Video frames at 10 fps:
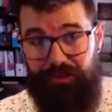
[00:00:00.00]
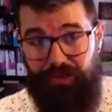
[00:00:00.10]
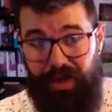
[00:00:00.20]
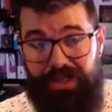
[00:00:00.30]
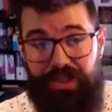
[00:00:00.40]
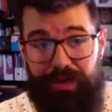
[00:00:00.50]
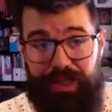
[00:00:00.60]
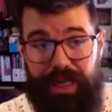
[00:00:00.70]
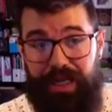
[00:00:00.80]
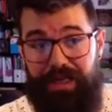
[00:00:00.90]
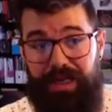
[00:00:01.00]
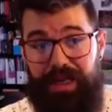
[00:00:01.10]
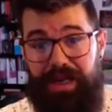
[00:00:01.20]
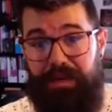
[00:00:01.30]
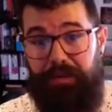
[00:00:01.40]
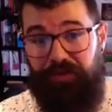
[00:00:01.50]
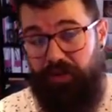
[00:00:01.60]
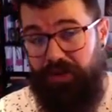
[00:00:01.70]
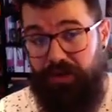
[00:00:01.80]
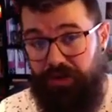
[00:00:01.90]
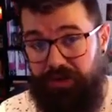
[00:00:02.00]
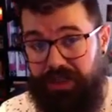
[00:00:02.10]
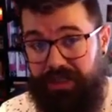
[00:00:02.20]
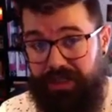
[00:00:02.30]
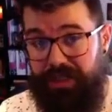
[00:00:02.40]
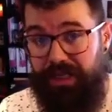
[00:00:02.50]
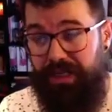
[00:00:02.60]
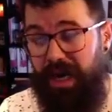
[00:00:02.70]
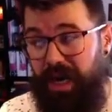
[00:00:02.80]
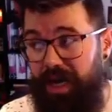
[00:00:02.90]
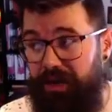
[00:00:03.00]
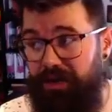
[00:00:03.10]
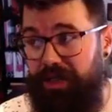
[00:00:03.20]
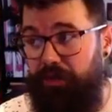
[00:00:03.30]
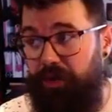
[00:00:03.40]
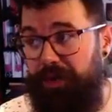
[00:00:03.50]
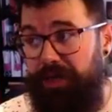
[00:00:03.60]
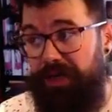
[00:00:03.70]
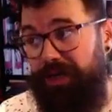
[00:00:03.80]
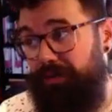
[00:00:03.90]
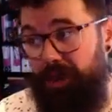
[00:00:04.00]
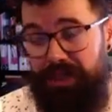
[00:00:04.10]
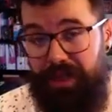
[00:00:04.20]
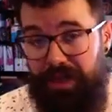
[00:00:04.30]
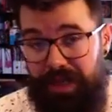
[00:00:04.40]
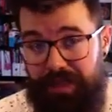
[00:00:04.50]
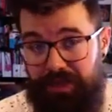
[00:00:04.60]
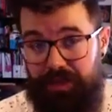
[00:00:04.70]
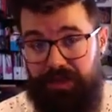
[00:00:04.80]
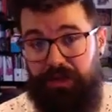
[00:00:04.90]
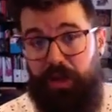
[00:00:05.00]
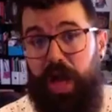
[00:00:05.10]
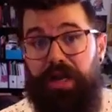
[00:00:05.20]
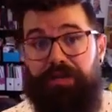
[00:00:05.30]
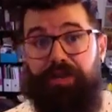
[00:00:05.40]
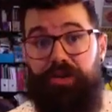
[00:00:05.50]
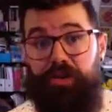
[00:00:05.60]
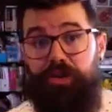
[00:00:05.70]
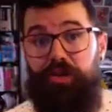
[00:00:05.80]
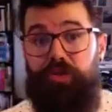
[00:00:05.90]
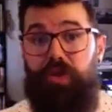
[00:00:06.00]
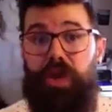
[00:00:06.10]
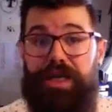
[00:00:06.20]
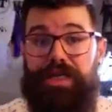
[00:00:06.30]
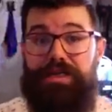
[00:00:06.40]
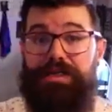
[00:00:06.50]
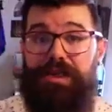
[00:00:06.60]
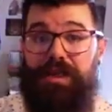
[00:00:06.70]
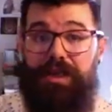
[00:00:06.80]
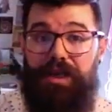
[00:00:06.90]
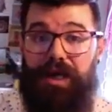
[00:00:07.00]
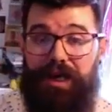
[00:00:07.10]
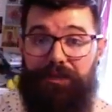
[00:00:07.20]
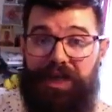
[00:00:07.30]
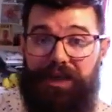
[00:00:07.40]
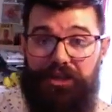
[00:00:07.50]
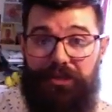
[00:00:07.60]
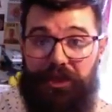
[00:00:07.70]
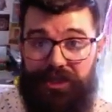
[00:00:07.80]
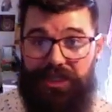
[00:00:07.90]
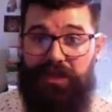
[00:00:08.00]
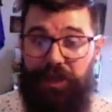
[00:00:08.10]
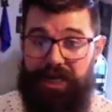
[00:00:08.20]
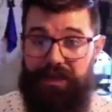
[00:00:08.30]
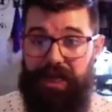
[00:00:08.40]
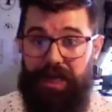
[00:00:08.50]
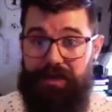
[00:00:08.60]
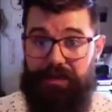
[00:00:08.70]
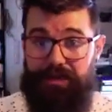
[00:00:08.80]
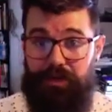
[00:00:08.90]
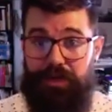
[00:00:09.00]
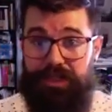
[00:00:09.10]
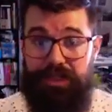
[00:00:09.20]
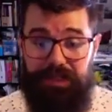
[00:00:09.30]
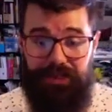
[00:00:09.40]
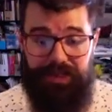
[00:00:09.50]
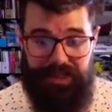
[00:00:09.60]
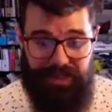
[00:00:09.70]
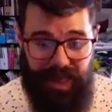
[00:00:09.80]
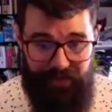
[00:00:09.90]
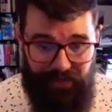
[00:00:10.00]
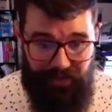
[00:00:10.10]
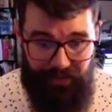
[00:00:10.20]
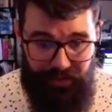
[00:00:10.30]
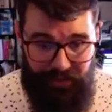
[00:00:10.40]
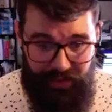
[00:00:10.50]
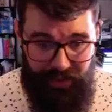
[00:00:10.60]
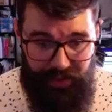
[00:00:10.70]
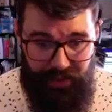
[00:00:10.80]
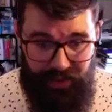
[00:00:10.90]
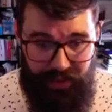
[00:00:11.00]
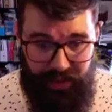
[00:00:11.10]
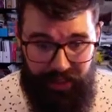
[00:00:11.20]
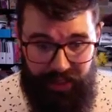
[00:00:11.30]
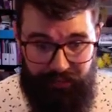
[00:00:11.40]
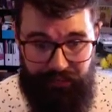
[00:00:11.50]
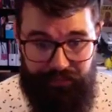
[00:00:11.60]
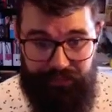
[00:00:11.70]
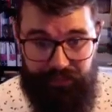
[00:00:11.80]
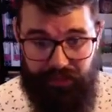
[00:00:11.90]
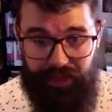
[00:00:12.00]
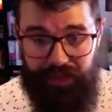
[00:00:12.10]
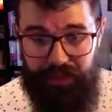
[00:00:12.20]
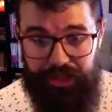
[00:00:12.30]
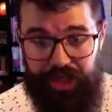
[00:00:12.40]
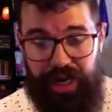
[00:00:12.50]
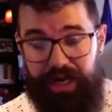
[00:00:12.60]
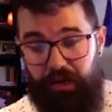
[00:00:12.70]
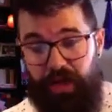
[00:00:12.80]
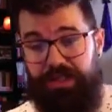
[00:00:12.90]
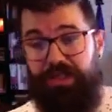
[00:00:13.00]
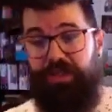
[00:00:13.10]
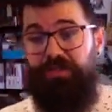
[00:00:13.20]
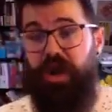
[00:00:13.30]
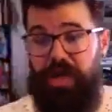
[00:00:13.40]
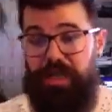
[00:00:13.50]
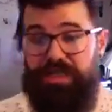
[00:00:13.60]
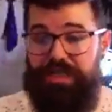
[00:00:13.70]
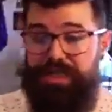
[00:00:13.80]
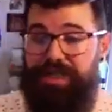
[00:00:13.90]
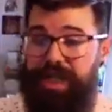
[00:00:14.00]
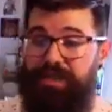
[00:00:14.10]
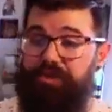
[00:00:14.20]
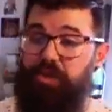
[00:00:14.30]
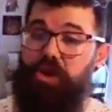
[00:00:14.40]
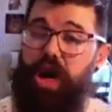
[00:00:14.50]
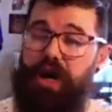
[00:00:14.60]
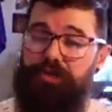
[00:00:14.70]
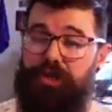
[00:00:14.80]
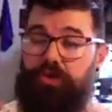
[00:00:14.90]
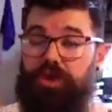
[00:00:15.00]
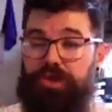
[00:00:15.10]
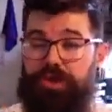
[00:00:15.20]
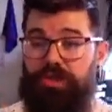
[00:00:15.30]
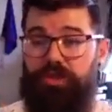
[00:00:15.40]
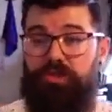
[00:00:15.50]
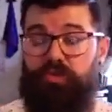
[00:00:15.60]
was doing it before social distancing, it would have been an in-person thing. So there's a lot of you who wouldn't be able to participate in that. So this has given us this avenue. Um, Shannon wants to do art together more often. Who wants to do